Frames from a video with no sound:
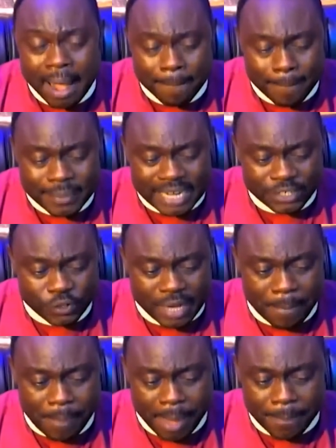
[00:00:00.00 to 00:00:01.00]
national
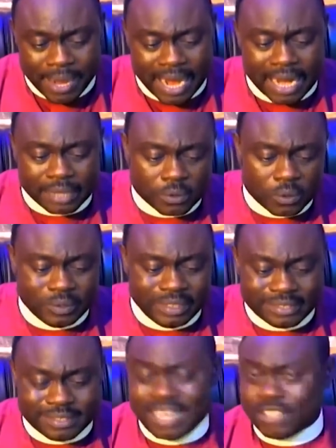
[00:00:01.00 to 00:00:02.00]
paper. I don't know this
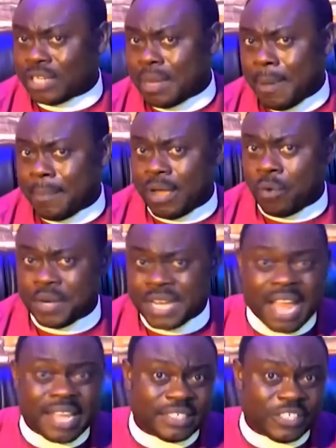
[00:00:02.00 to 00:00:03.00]
national paper, whether
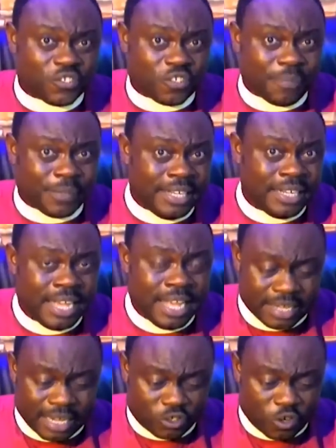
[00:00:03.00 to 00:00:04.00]
it is something
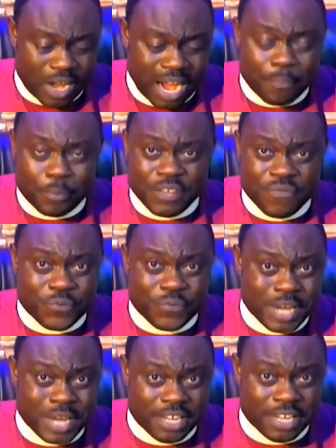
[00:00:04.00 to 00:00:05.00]
that's going to happen in a few
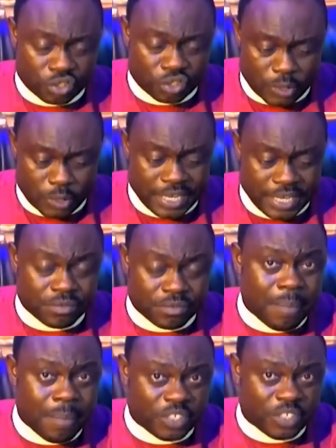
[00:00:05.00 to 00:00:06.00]
days, but in the
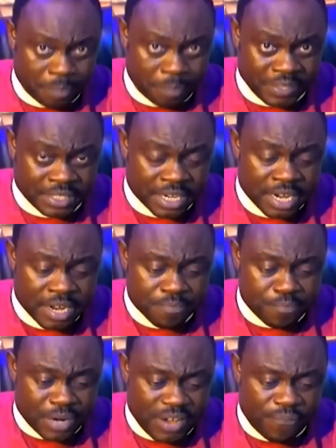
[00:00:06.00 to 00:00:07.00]
realm of the spirit,
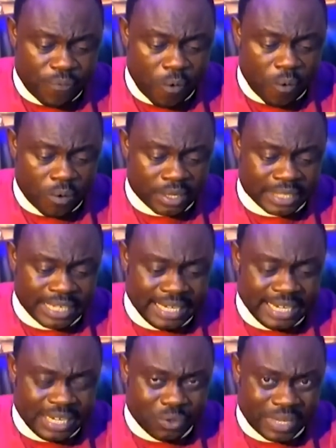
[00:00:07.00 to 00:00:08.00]
pray for the
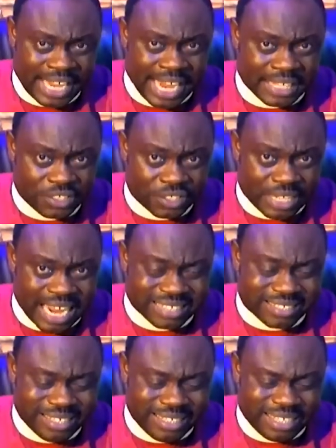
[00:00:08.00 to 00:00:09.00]
little kids. As
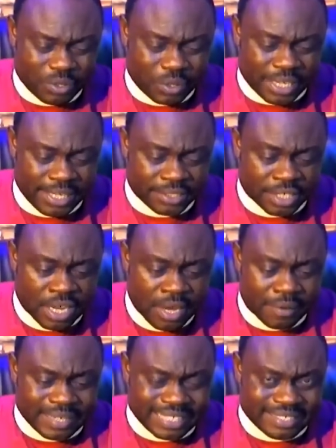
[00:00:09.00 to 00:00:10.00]
a little kids,
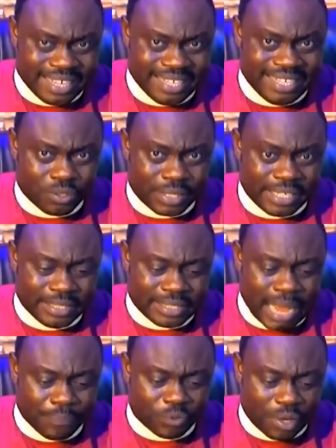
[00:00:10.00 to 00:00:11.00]
when I say little kids,
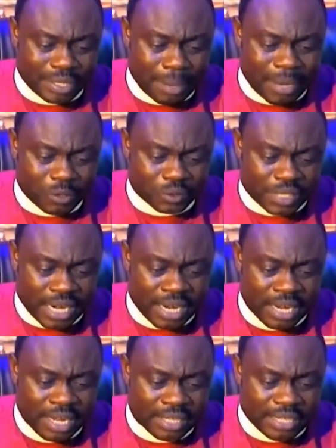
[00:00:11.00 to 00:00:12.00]
I'm talking about
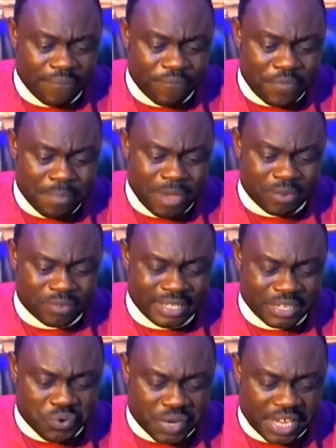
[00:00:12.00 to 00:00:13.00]
the female
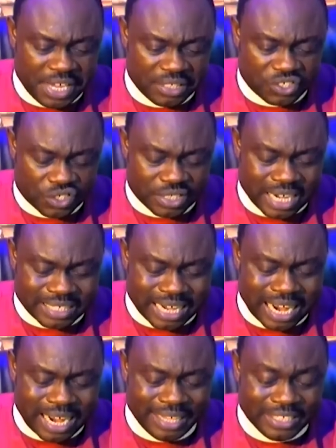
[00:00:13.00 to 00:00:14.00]
little kids that
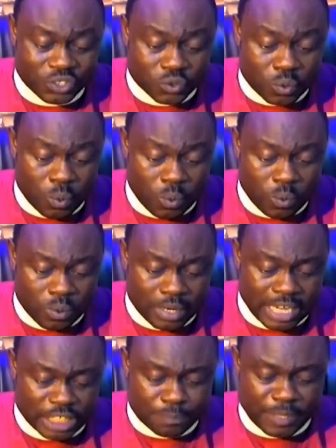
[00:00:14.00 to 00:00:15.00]
are in school,
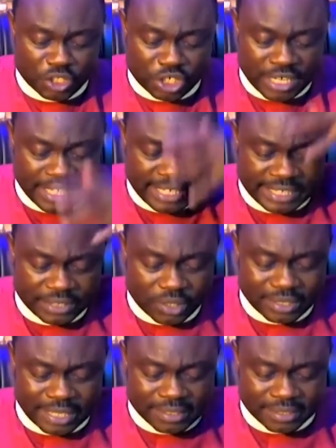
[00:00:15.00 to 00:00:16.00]
especially in the
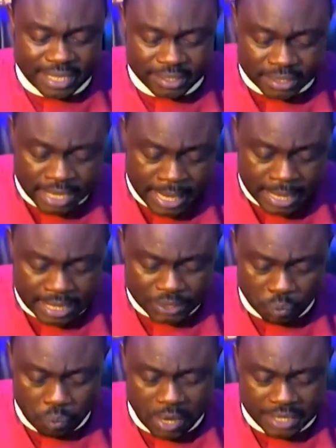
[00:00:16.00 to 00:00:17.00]
northern state. I see
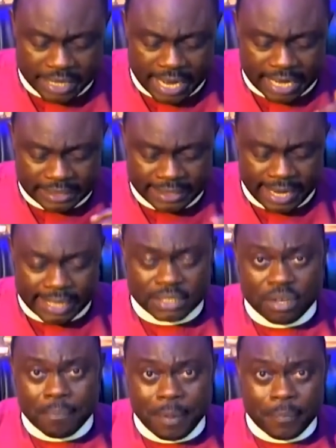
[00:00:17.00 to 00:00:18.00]
where they are taking
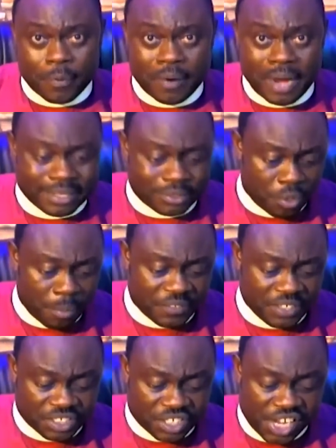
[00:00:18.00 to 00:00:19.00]
some people, and some of
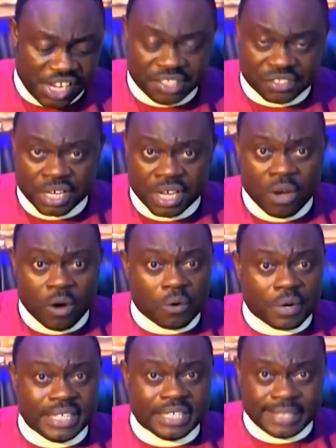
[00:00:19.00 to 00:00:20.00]
these kids
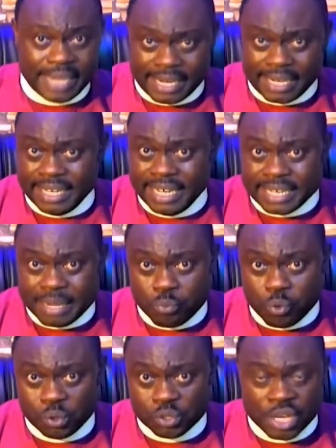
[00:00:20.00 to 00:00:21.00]
already taken in the
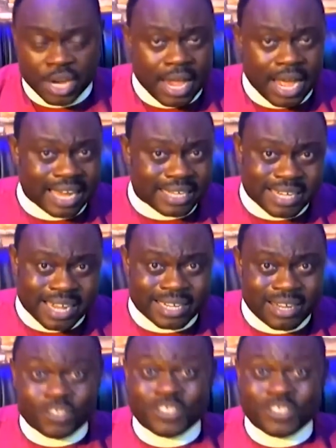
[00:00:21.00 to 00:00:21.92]
bush, and they got it